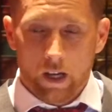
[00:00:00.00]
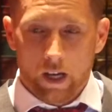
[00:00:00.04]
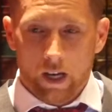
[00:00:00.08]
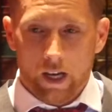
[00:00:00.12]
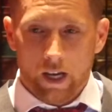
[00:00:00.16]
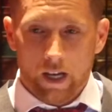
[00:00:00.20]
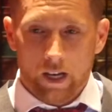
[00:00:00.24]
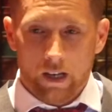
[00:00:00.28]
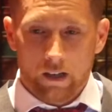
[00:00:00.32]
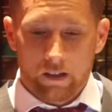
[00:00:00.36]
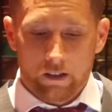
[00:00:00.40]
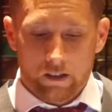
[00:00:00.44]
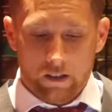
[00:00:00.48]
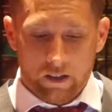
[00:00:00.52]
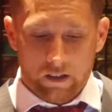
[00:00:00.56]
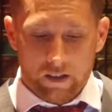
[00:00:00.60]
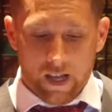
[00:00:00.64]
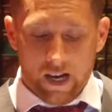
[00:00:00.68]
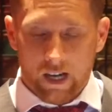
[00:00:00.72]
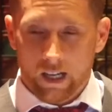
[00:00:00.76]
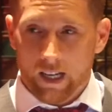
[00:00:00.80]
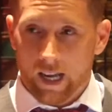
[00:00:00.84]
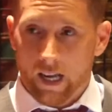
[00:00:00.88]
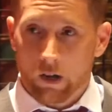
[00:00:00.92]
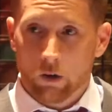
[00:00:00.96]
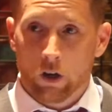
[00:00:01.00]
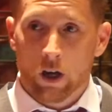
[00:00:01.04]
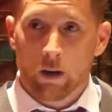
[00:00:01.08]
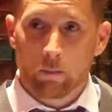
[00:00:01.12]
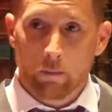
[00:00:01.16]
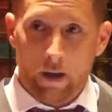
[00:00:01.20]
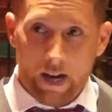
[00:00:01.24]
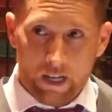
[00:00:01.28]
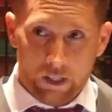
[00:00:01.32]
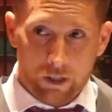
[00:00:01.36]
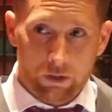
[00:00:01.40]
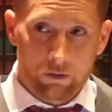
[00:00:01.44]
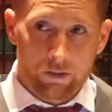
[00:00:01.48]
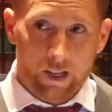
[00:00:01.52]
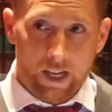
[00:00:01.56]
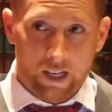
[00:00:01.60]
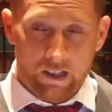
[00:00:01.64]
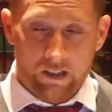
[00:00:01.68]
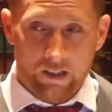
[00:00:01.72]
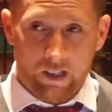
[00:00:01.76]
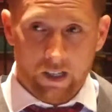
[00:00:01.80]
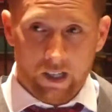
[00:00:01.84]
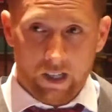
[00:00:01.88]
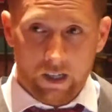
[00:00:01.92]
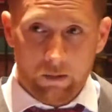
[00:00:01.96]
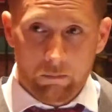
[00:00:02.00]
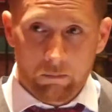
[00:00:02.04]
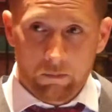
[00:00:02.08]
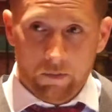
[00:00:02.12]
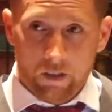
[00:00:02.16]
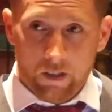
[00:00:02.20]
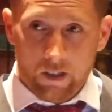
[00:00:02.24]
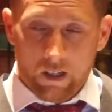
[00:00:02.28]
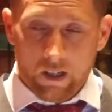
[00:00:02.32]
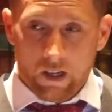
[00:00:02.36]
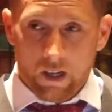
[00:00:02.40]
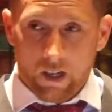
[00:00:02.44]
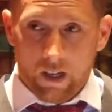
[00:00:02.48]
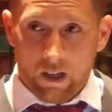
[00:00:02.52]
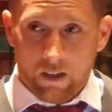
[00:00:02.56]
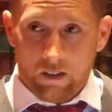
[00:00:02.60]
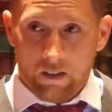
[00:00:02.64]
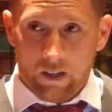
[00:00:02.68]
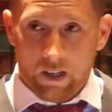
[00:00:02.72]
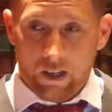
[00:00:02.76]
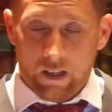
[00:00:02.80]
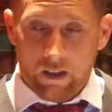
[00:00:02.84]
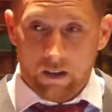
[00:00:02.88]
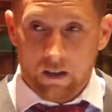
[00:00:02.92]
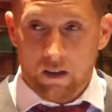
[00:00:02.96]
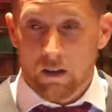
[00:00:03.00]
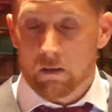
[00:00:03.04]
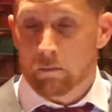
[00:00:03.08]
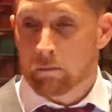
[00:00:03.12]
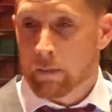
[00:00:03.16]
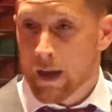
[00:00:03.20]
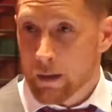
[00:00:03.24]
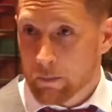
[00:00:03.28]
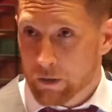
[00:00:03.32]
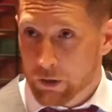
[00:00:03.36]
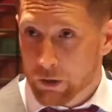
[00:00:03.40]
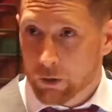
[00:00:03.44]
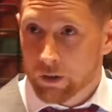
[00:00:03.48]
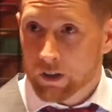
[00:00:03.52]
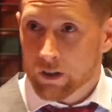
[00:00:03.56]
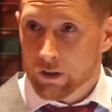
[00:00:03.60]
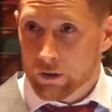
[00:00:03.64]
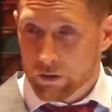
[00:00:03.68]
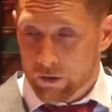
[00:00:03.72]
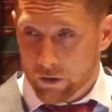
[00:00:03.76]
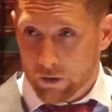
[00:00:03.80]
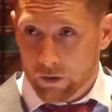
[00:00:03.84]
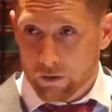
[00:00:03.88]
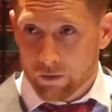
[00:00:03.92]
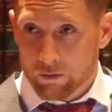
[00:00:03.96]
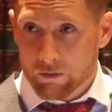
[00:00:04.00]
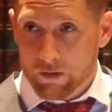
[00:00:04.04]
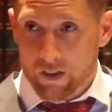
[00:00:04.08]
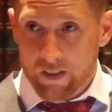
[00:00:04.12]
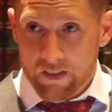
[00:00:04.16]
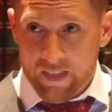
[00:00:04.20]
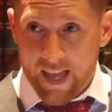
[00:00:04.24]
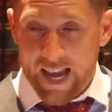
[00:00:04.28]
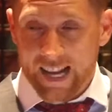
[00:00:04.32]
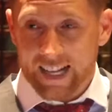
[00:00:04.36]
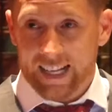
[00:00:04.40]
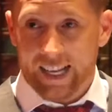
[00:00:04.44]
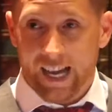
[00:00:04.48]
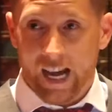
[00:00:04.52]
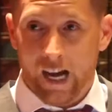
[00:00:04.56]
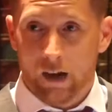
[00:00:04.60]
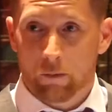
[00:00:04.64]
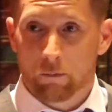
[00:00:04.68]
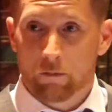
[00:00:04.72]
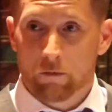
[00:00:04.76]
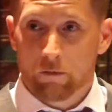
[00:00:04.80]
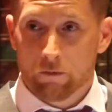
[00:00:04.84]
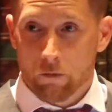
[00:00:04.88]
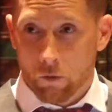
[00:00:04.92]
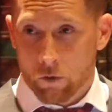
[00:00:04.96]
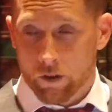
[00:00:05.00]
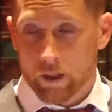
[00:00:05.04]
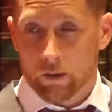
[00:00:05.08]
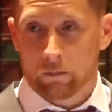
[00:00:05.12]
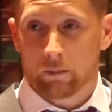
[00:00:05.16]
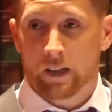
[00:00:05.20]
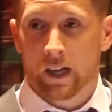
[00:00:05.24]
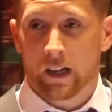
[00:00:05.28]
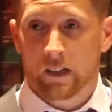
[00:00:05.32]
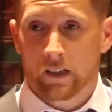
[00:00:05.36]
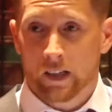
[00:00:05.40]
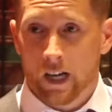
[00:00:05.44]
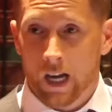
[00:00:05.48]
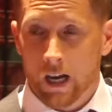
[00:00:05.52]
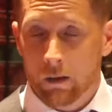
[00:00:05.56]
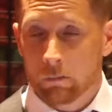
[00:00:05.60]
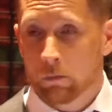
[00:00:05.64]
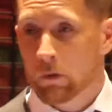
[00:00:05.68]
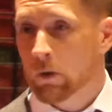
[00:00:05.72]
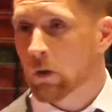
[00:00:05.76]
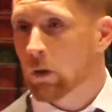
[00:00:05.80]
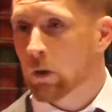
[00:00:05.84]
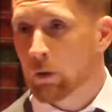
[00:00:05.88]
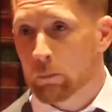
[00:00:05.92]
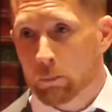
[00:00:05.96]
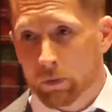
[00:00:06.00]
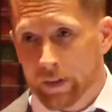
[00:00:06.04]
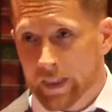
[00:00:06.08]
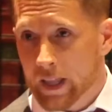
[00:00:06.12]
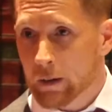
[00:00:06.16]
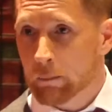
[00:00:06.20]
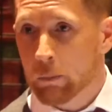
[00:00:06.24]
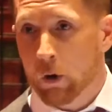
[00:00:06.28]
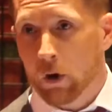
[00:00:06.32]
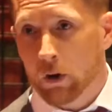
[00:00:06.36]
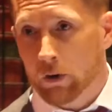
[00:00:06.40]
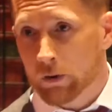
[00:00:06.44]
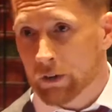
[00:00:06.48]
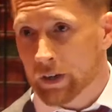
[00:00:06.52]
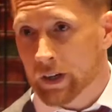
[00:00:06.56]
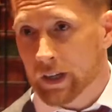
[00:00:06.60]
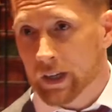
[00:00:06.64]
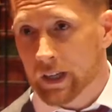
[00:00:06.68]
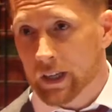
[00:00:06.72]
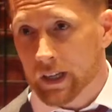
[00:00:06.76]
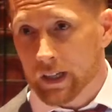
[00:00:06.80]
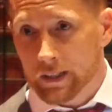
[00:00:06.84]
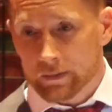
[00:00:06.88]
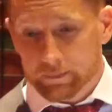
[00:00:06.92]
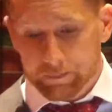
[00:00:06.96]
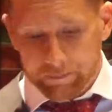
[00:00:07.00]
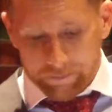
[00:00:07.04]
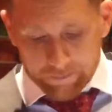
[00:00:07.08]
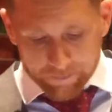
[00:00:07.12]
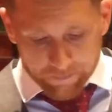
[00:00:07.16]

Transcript: And that client will come back to you next time, and then maybe you can serve that gap for them next time, or bring that partner in again.